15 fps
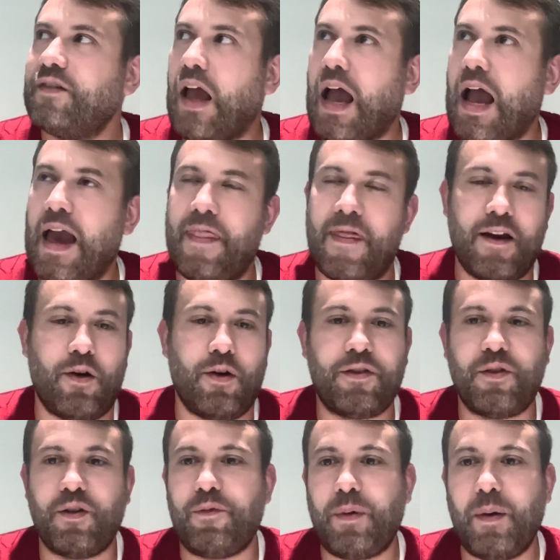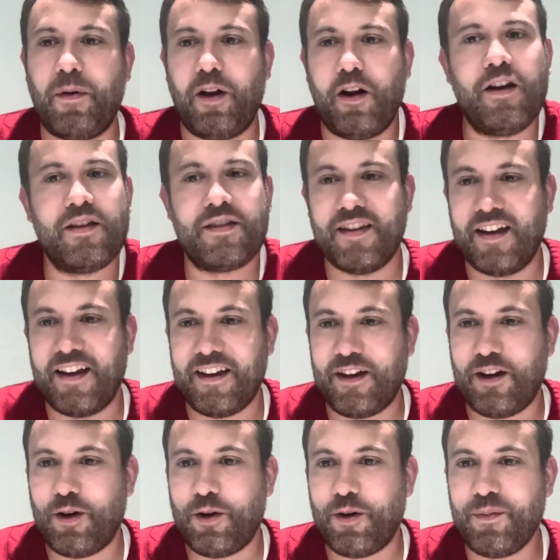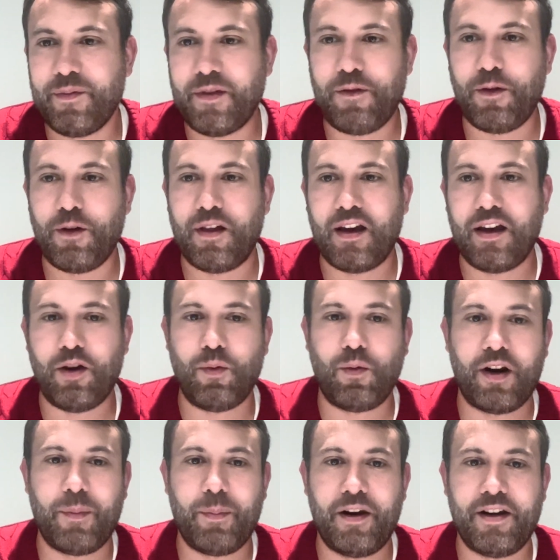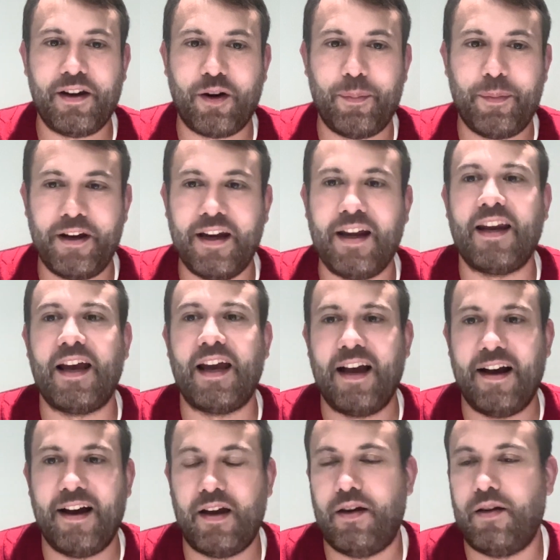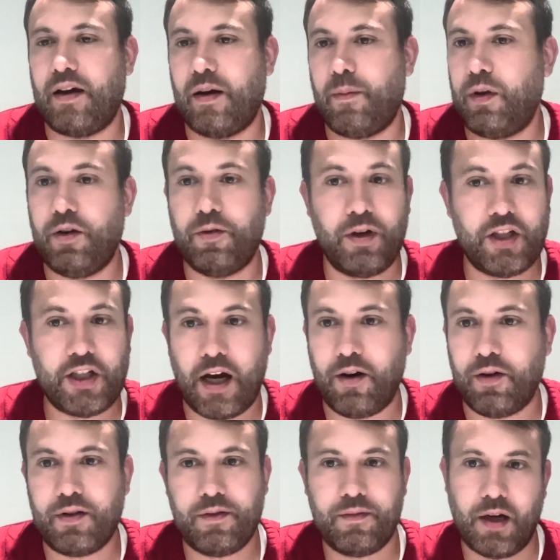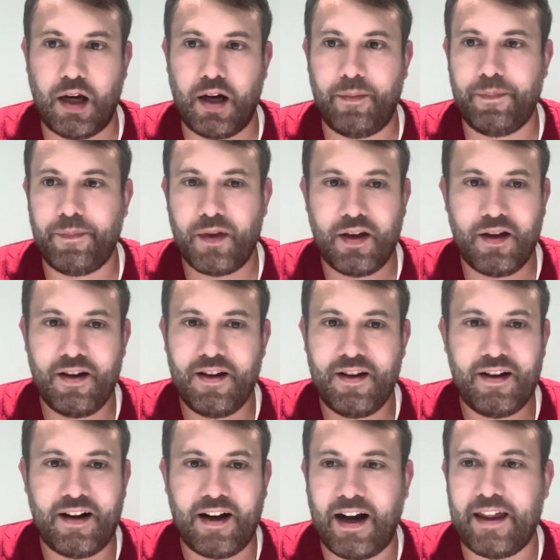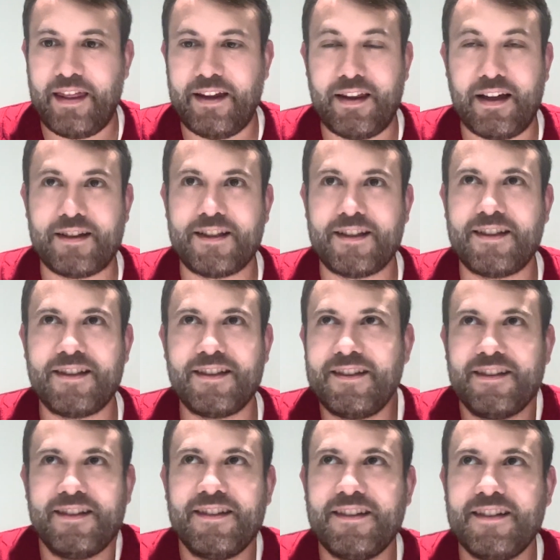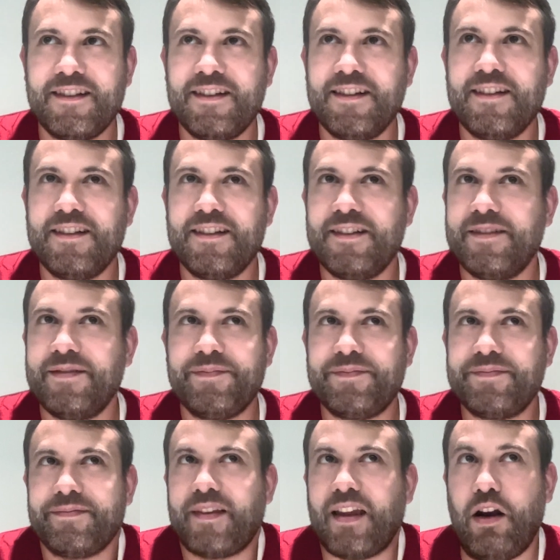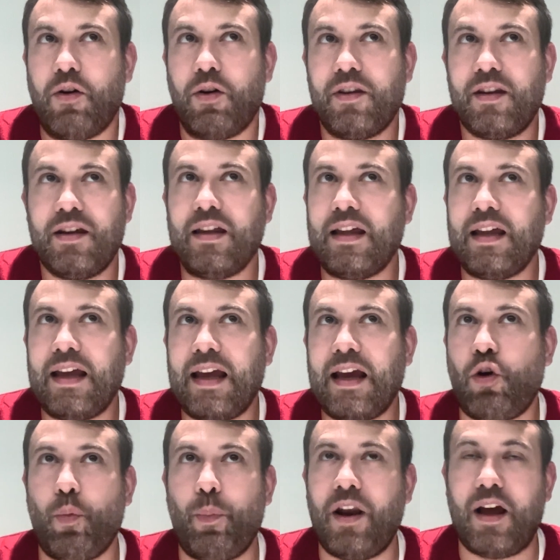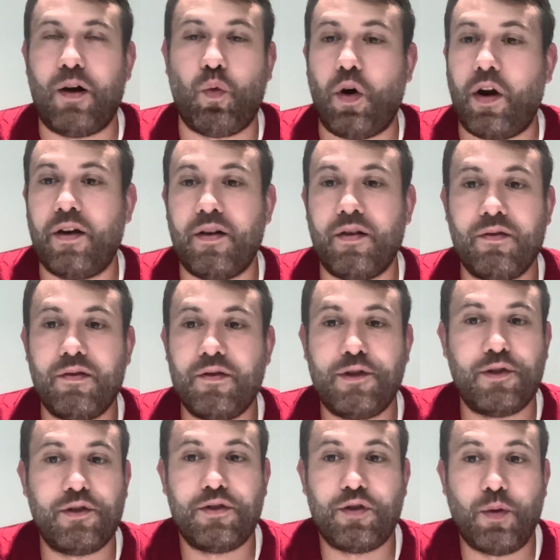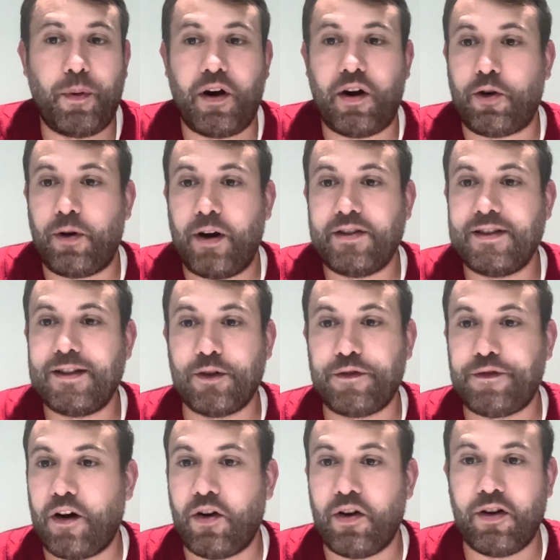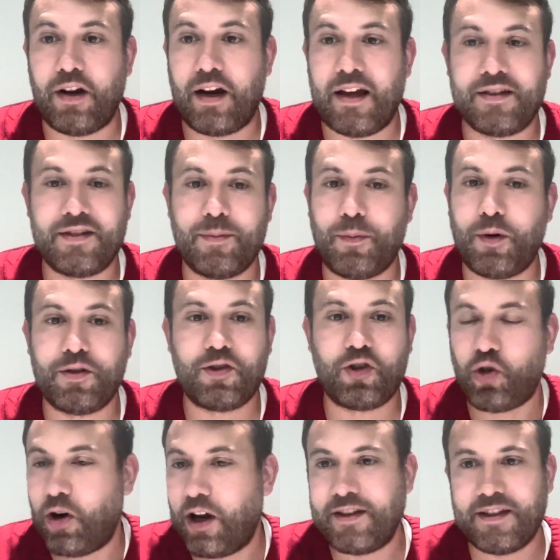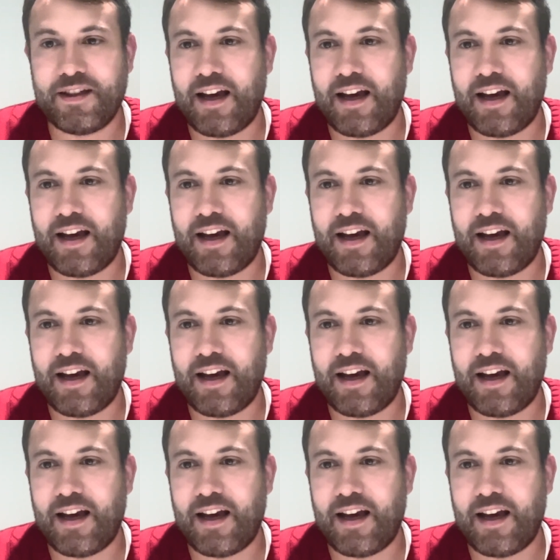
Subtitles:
I think also if people are listening, if you think you want to build a company in AI, reach out. I think that's it could be like one super crazy good founder that has the most crazy